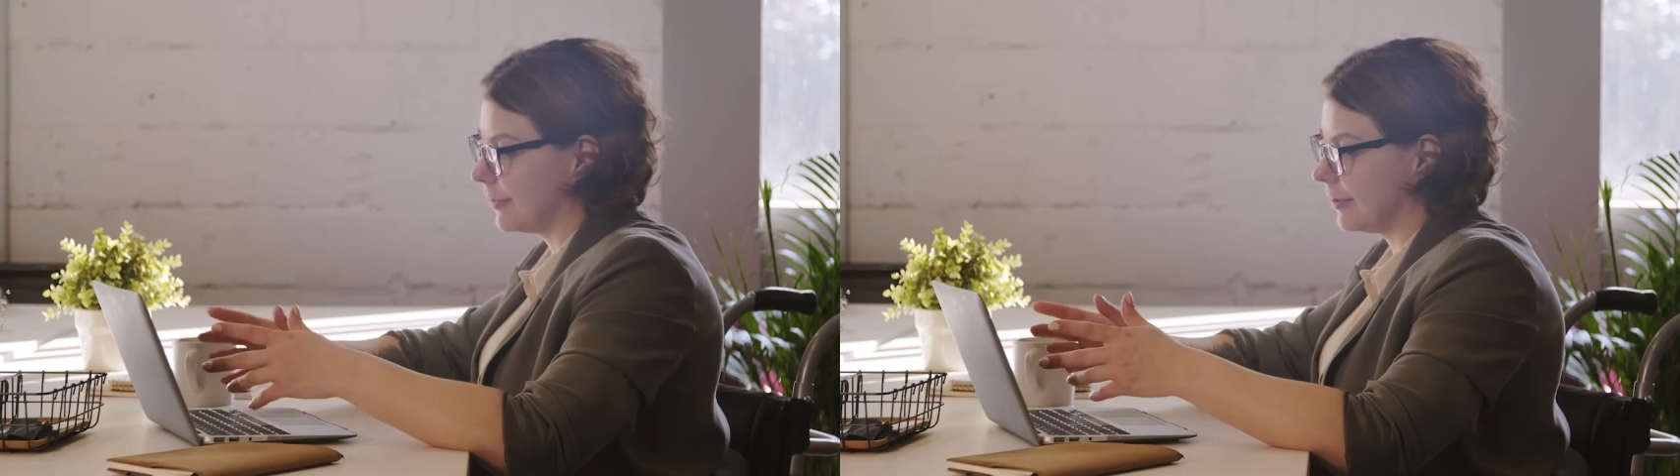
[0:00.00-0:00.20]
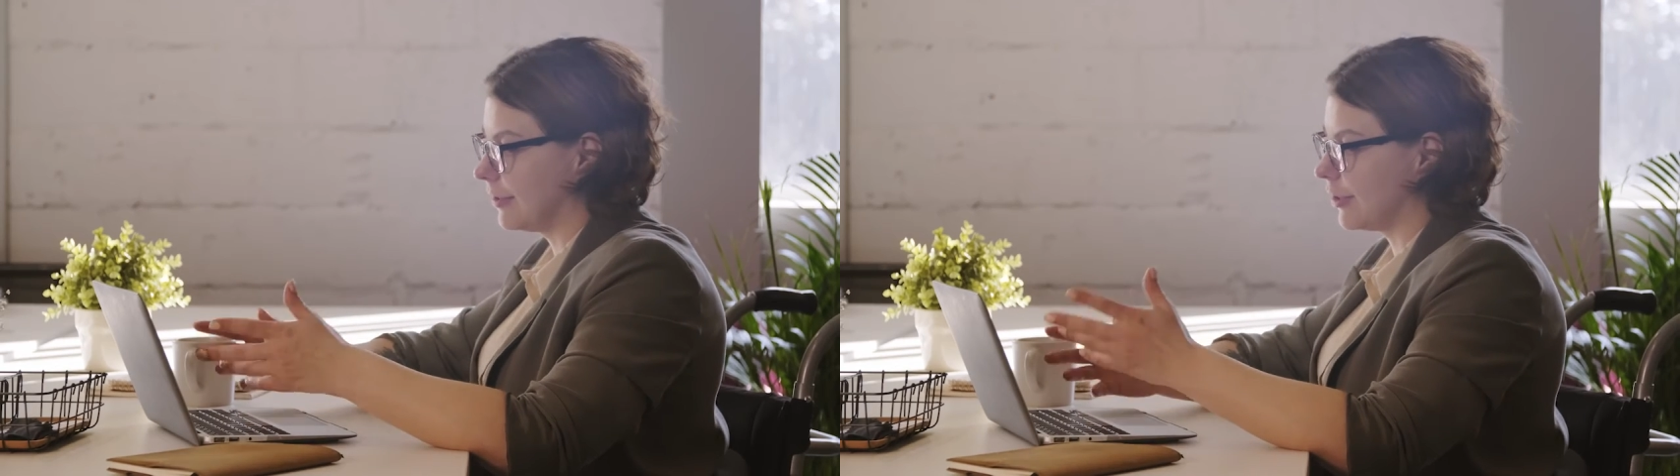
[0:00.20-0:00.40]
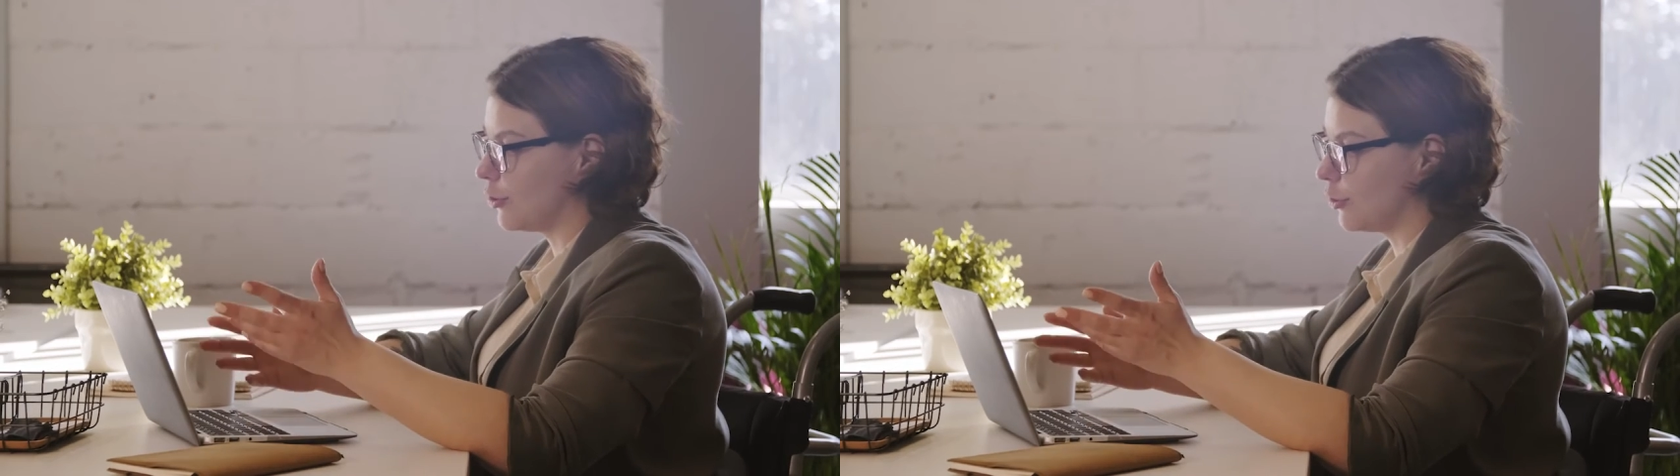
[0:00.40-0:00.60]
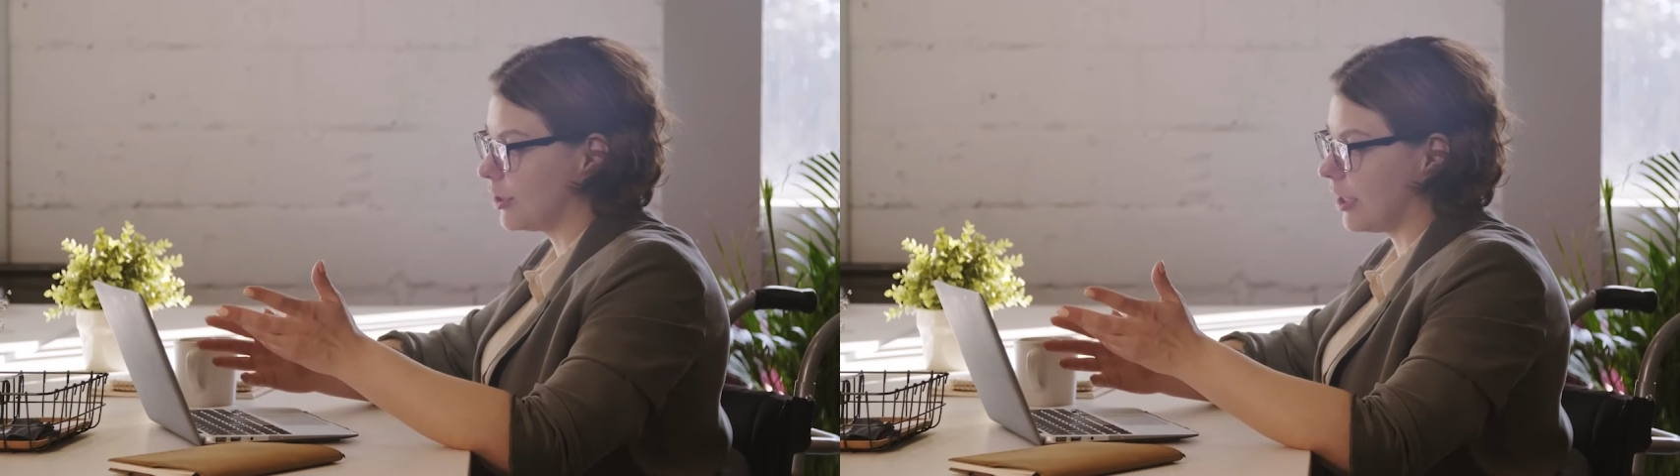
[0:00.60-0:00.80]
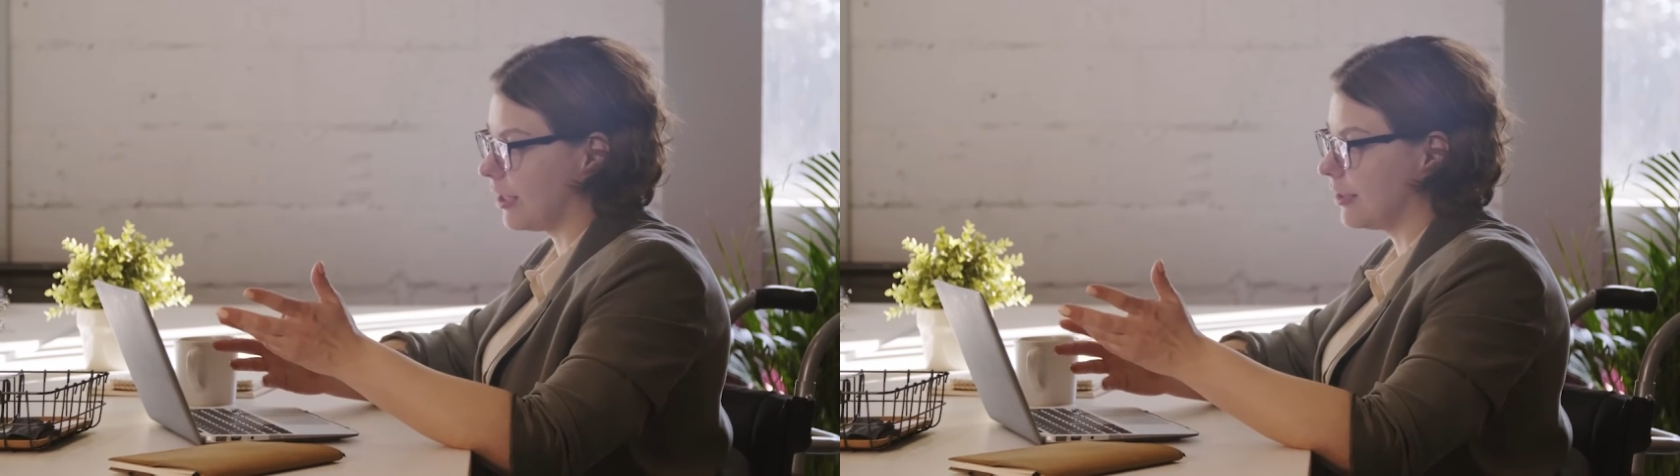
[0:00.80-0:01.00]
used
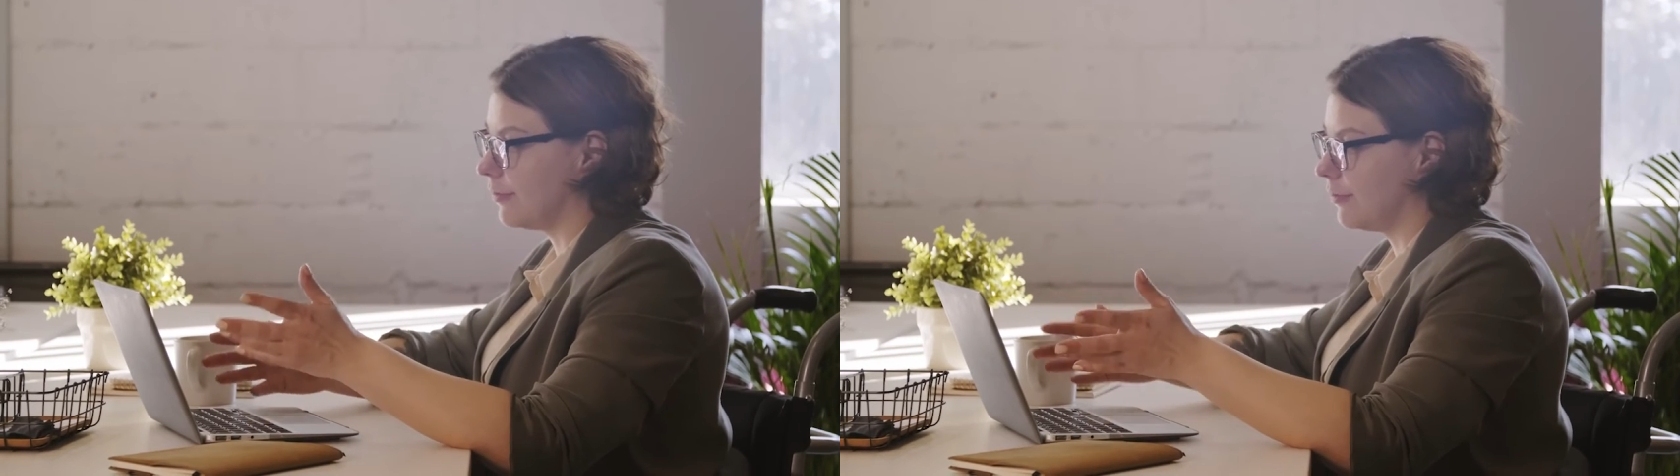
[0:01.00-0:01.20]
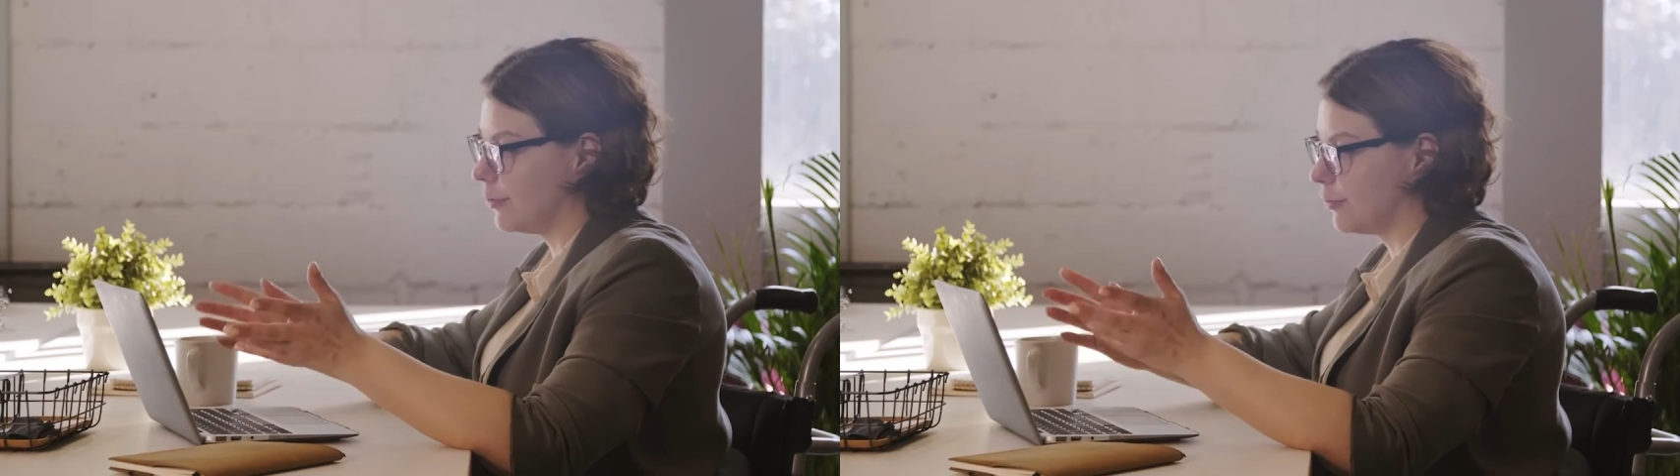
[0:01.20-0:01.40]
the